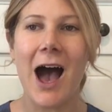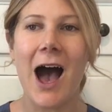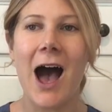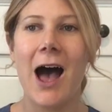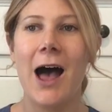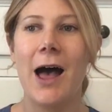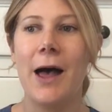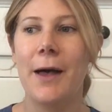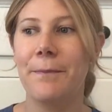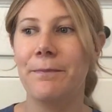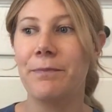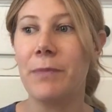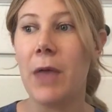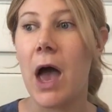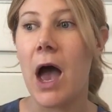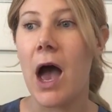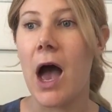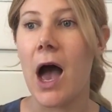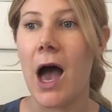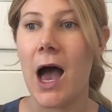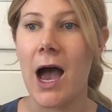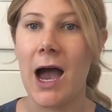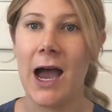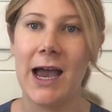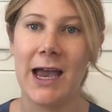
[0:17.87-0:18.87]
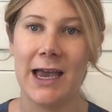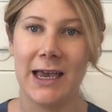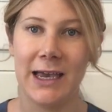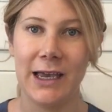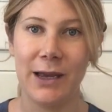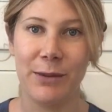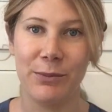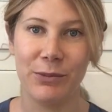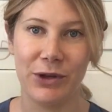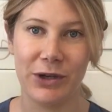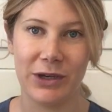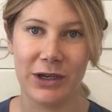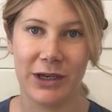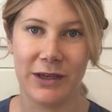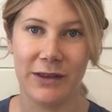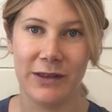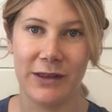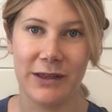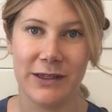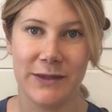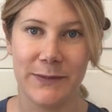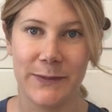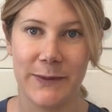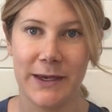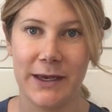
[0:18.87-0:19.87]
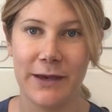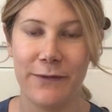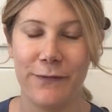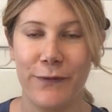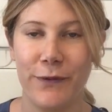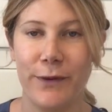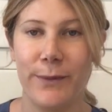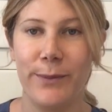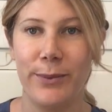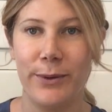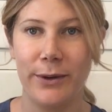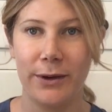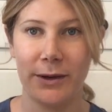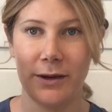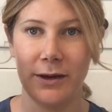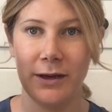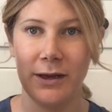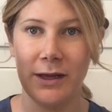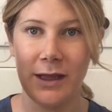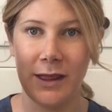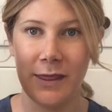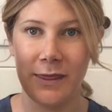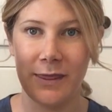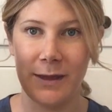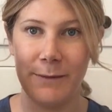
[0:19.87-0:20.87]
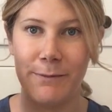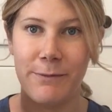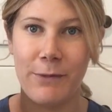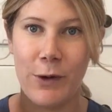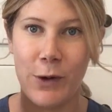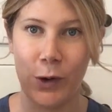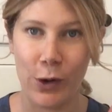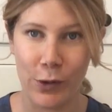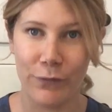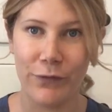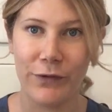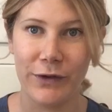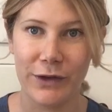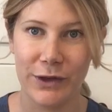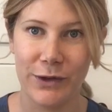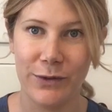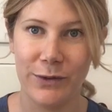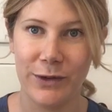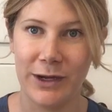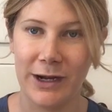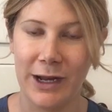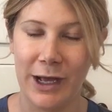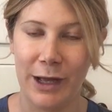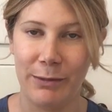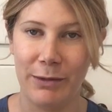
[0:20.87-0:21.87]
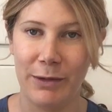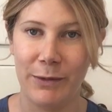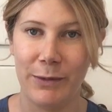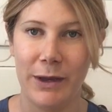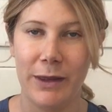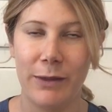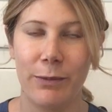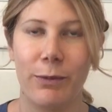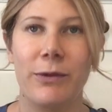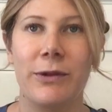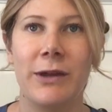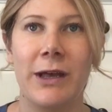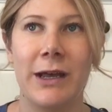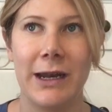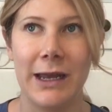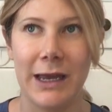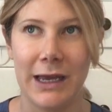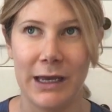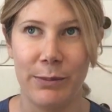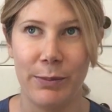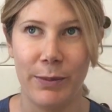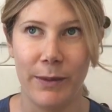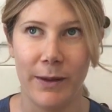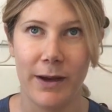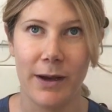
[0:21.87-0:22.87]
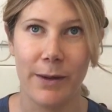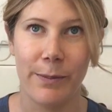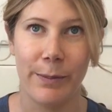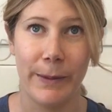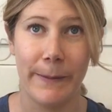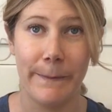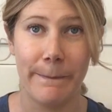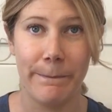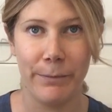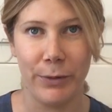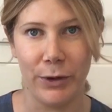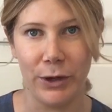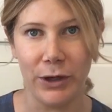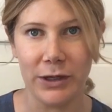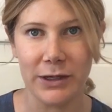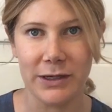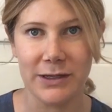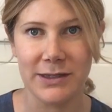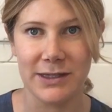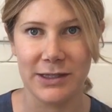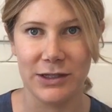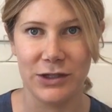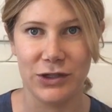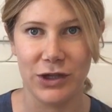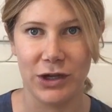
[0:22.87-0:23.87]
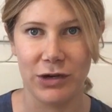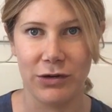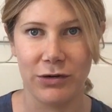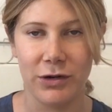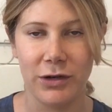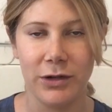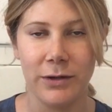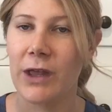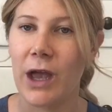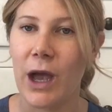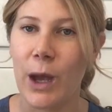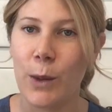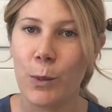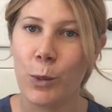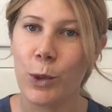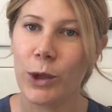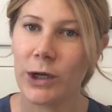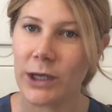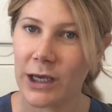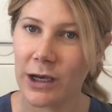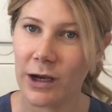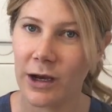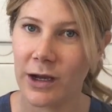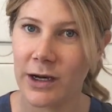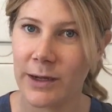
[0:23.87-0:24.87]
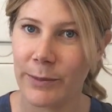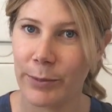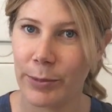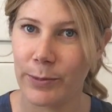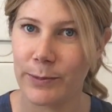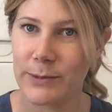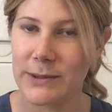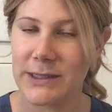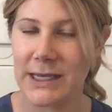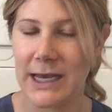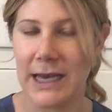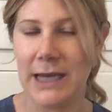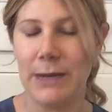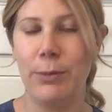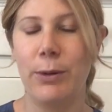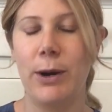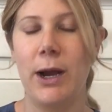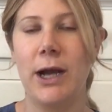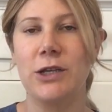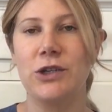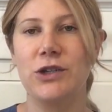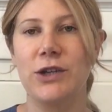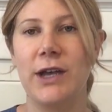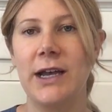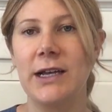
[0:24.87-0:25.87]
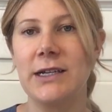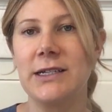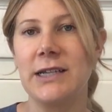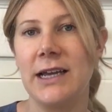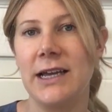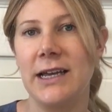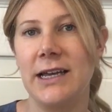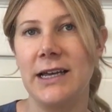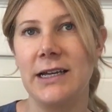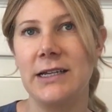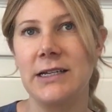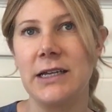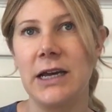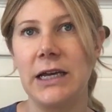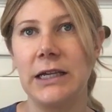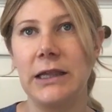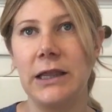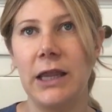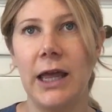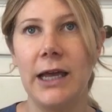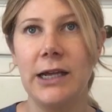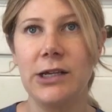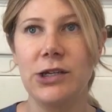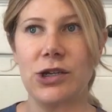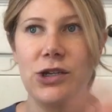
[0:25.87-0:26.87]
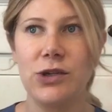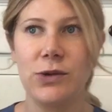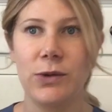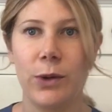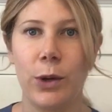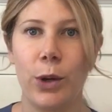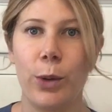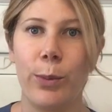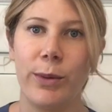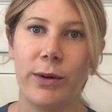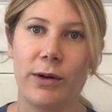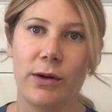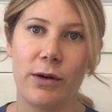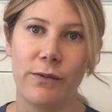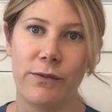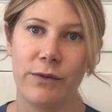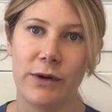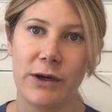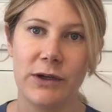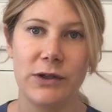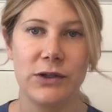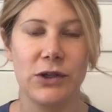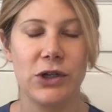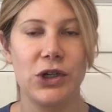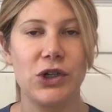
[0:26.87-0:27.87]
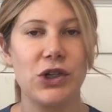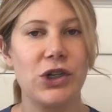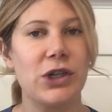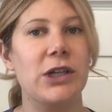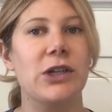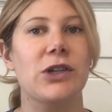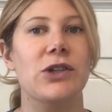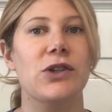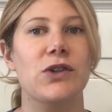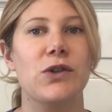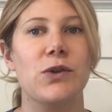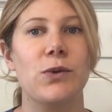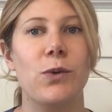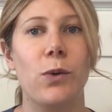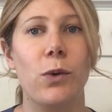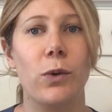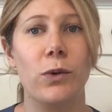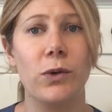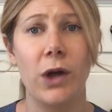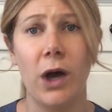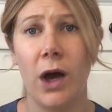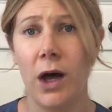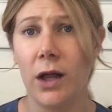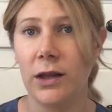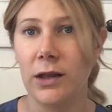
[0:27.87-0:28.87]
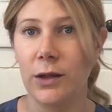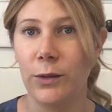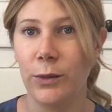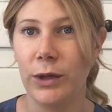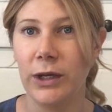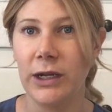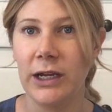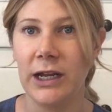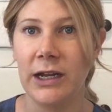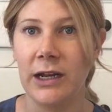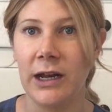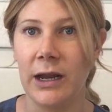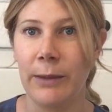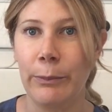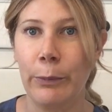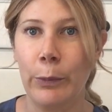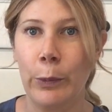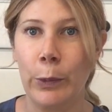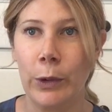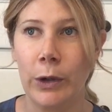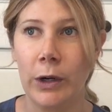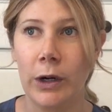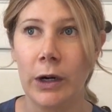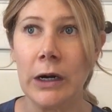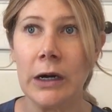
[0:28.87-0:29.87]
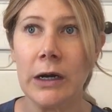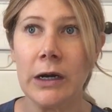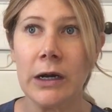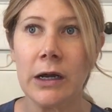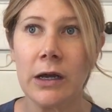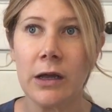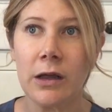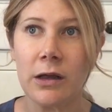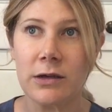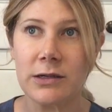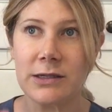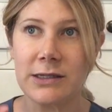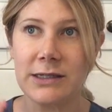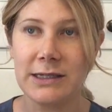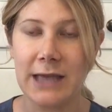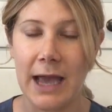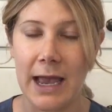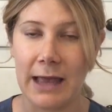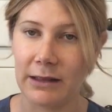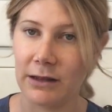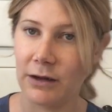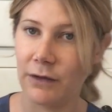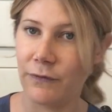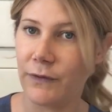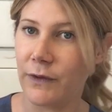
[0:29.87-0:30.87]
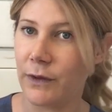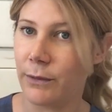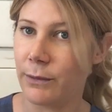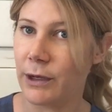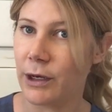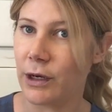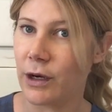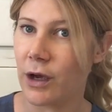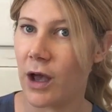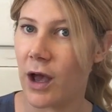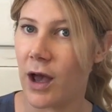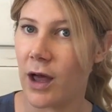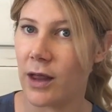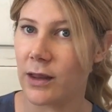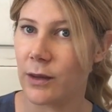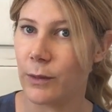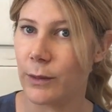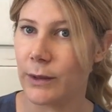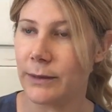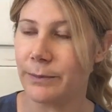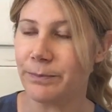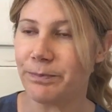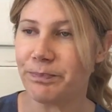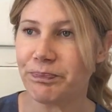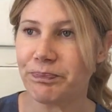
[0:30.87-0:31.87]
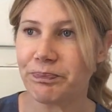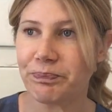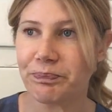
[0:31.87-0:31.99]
I am looking this week for a book that hopefully you can help me with. Well, not a book, but books in general. I'm working on a side project, and I'd like to do a little bit of research into old Hollywood and more silent film era Hollywood.